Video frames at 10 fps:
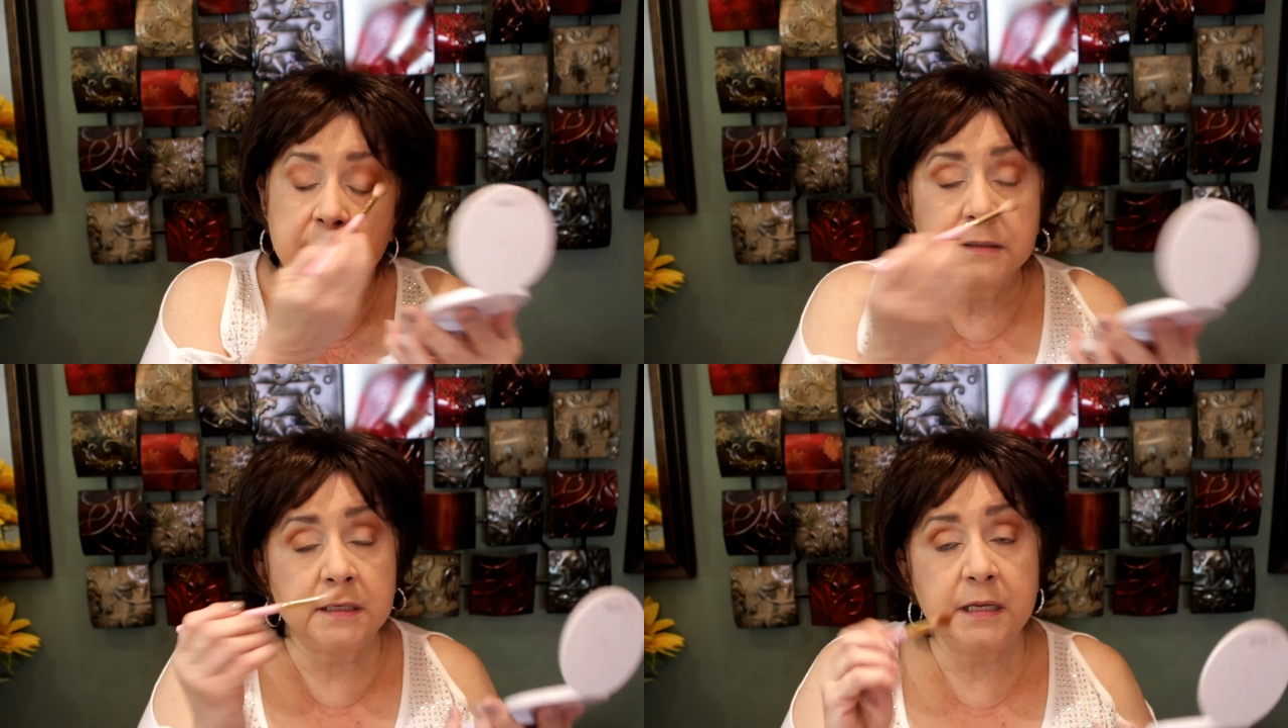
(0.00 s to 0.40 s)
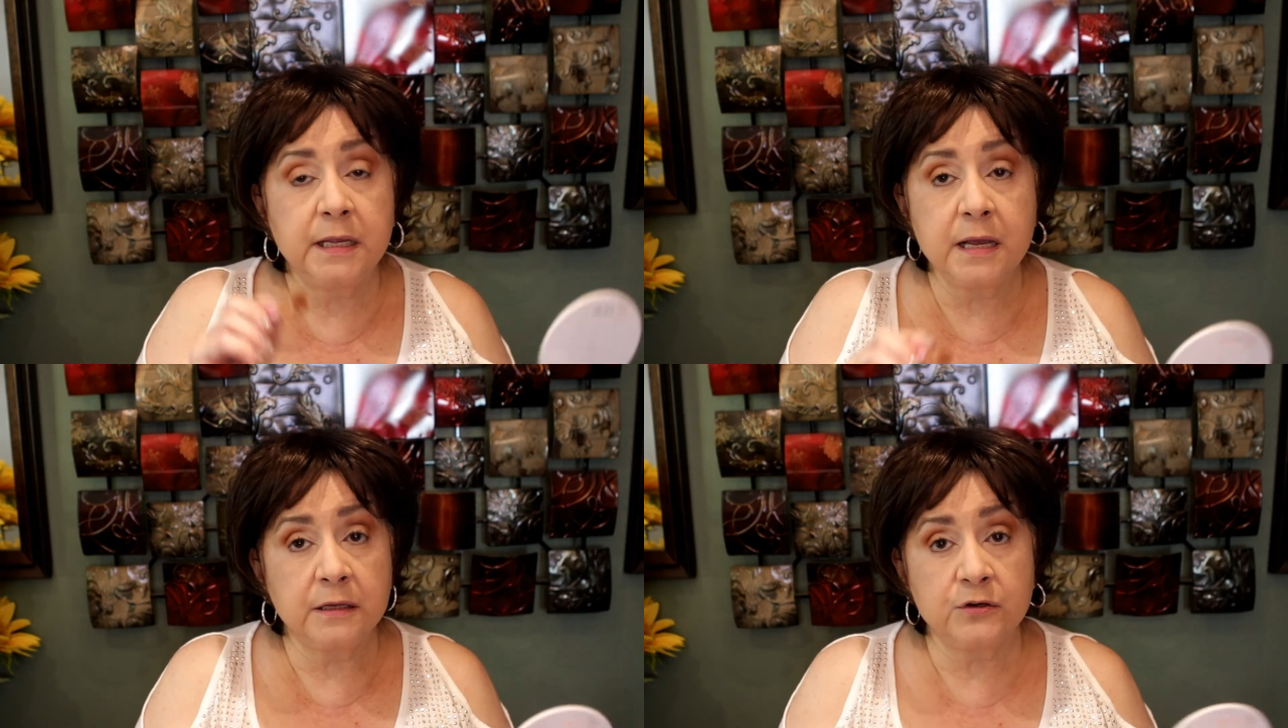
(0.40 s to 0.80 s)
So he
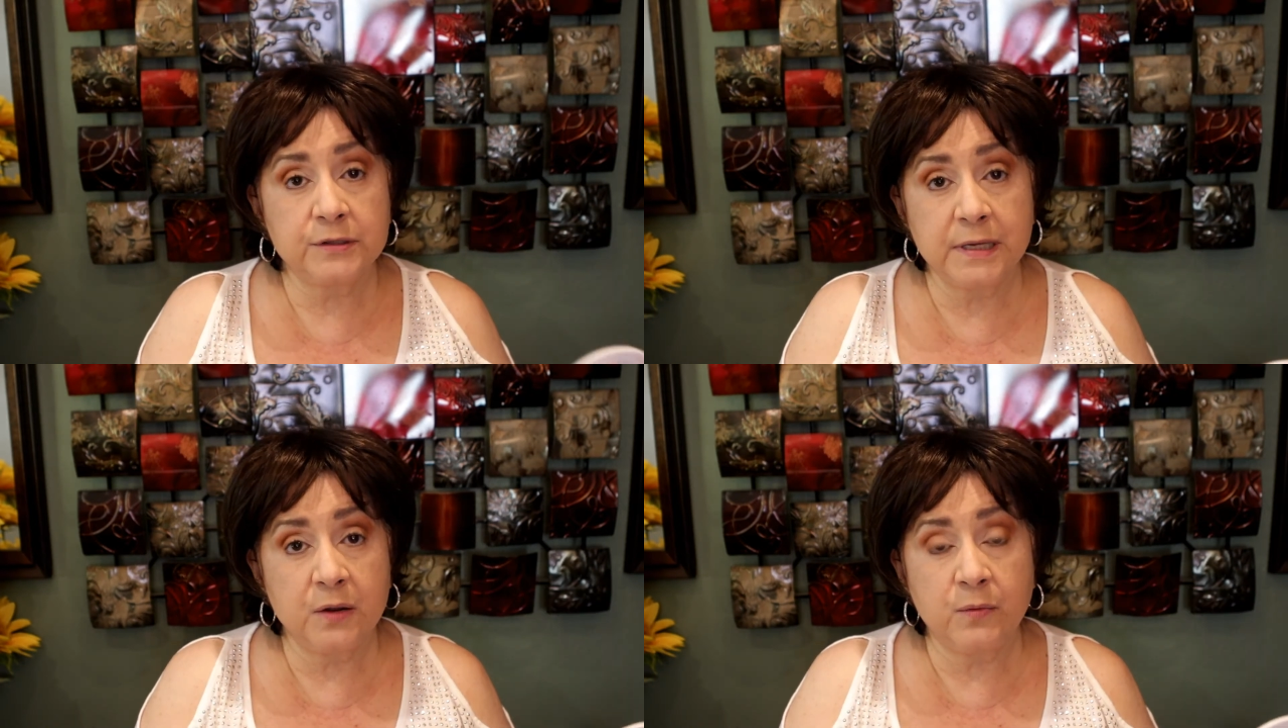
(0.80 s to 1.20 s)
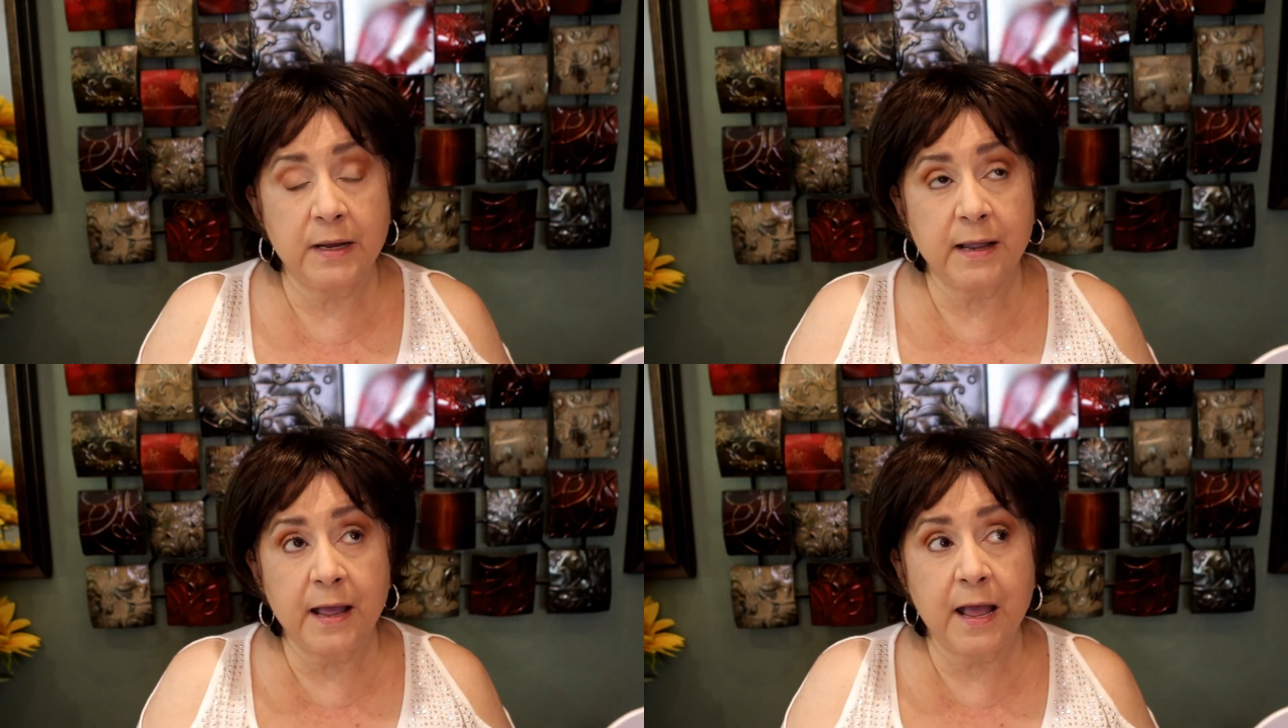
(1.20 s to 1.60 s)
can't understand
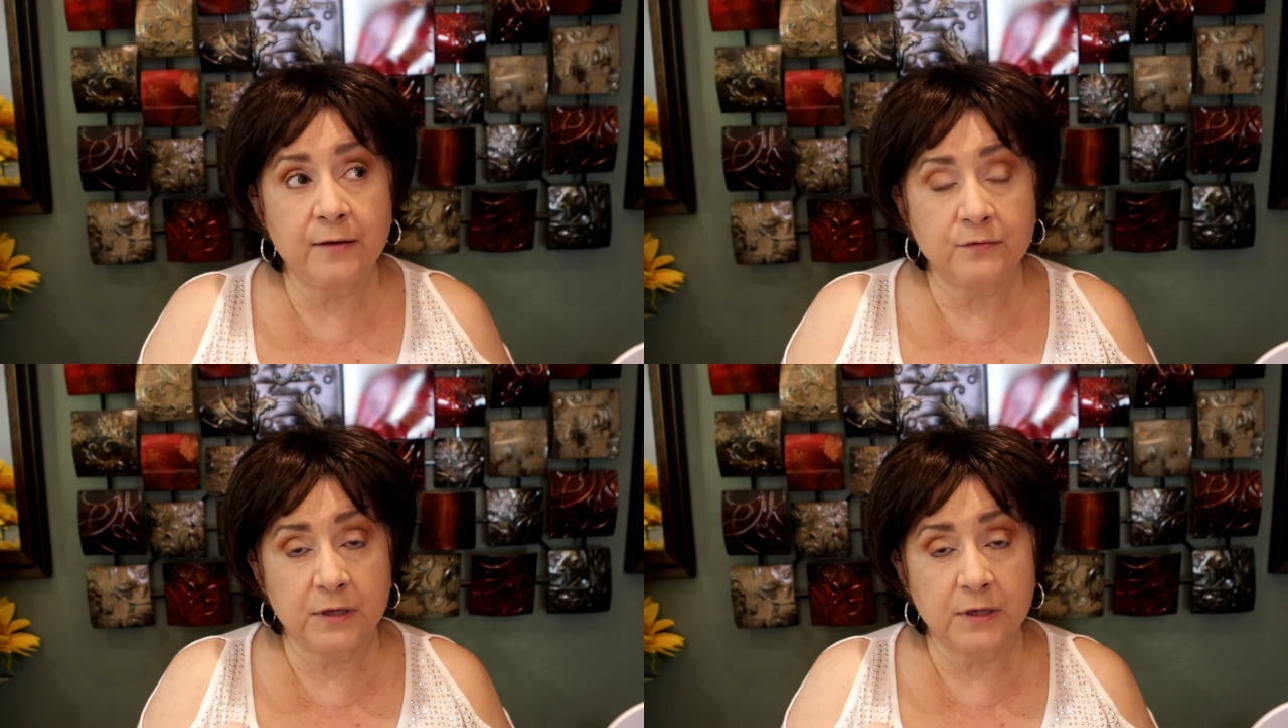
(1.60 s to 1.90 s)
why I have